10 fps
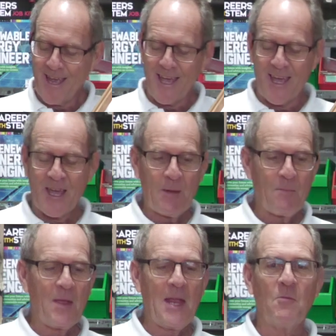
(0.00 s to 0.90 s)

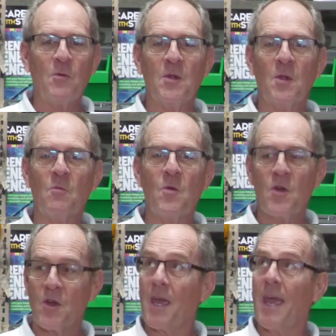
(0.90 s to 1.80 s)
it will
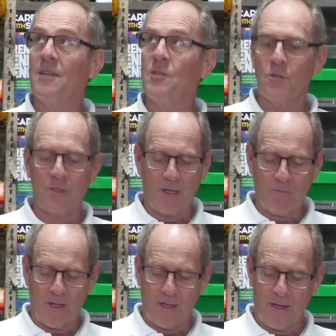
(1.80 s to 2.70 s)
work and do
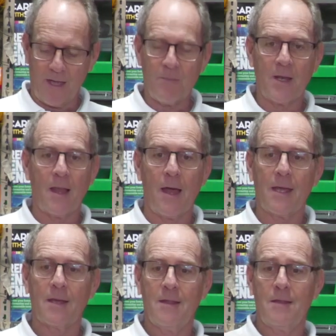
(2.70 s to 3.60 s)
something a bit
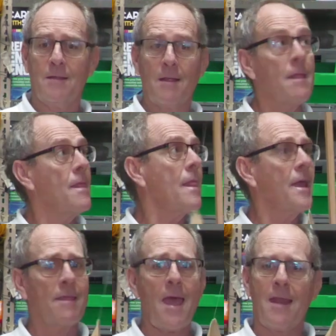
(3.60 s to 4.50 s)
like
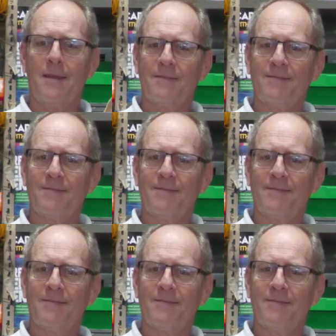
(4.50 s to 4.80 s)
that.